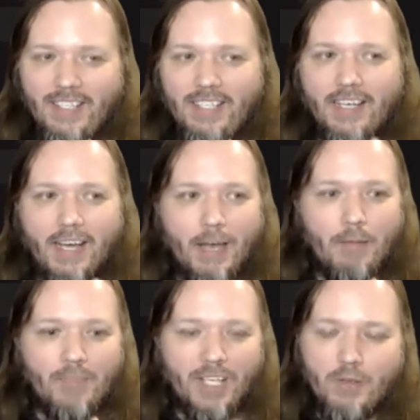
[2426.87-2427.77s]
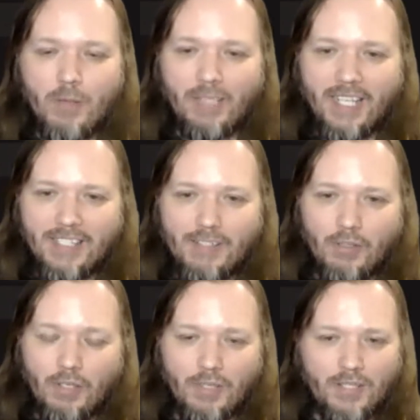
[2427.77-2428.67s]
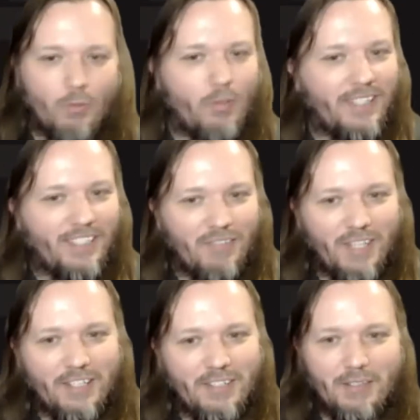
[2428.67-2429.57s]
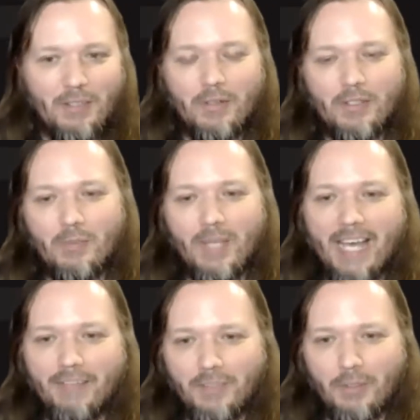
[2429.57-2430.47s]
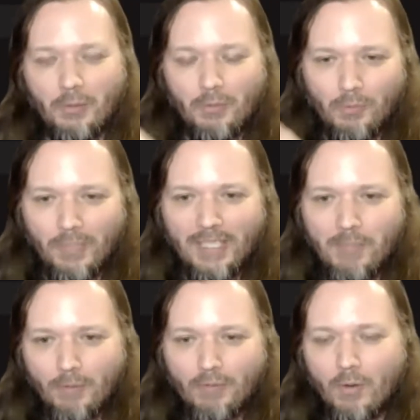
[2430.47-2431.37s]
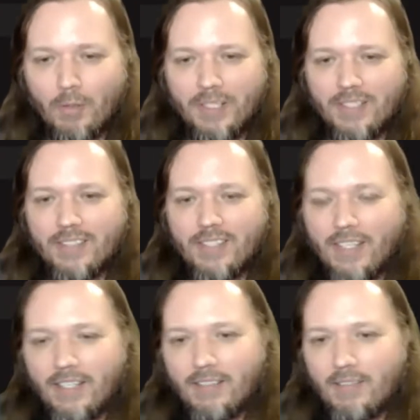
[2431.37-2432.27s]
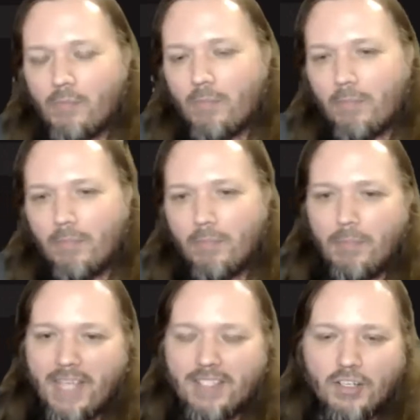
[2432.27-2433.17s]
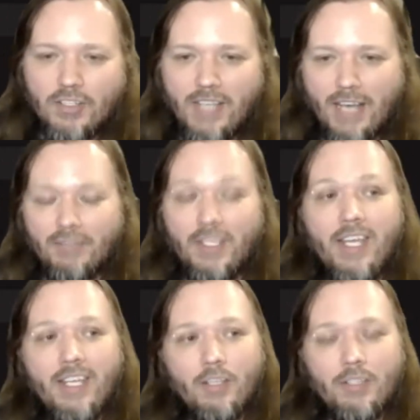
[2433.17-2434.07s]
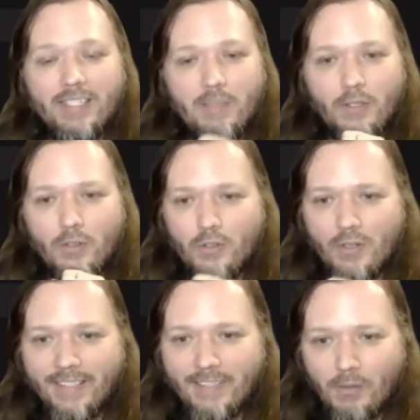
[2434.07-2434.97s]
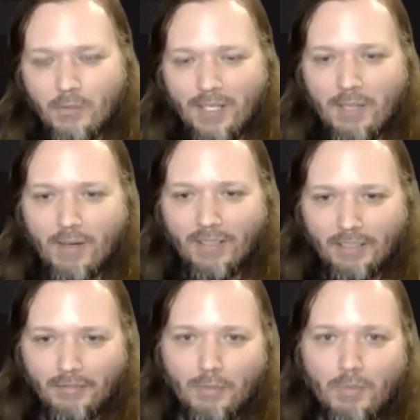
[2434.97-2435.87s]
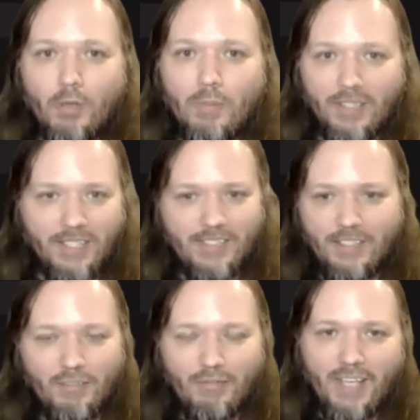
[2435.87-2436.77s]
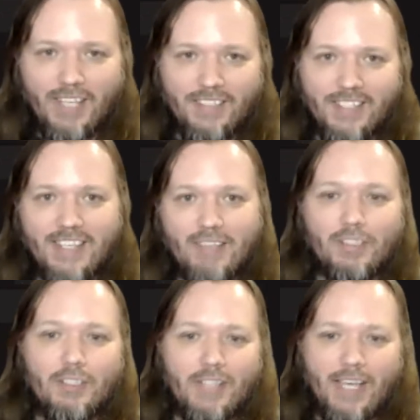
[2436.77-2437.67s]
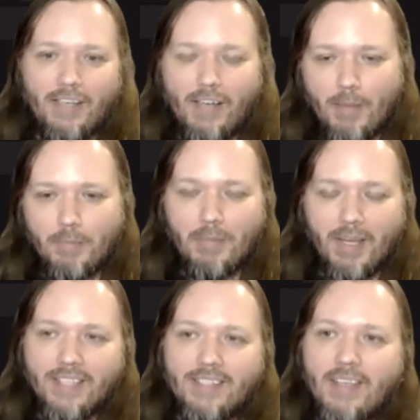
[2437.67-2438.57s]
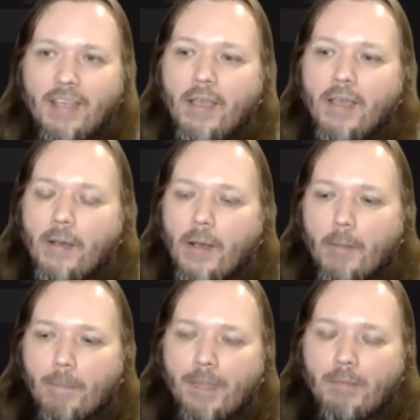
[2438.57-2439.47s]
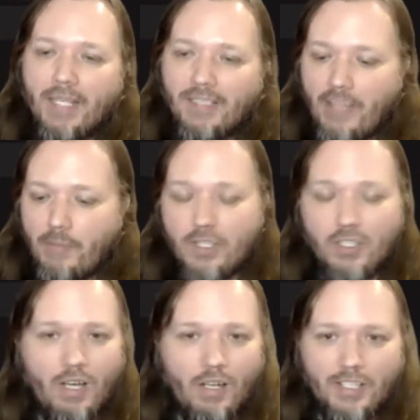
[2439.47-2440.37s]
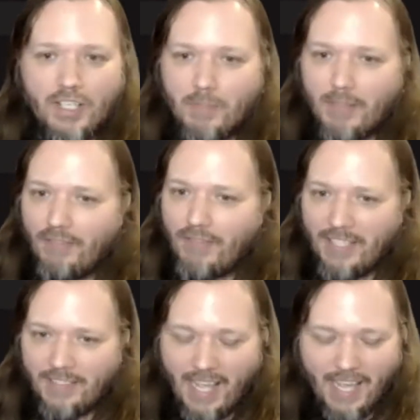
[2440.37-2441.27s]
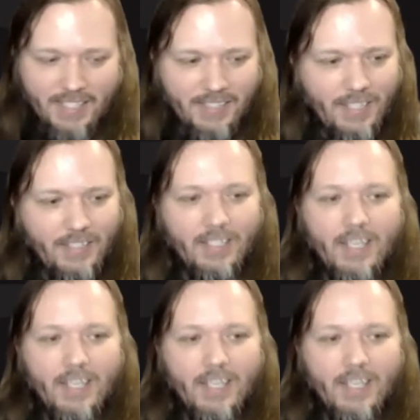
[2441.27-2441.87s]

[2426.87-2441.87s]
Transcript: a AAA studio doesn't work at a VR studio because we have to really performance base our stuff. You take somebody who's trained to do 3D modeling for mobile and it's a good fit because they've learned how to optimize. But Lethbridge College has been fantastic.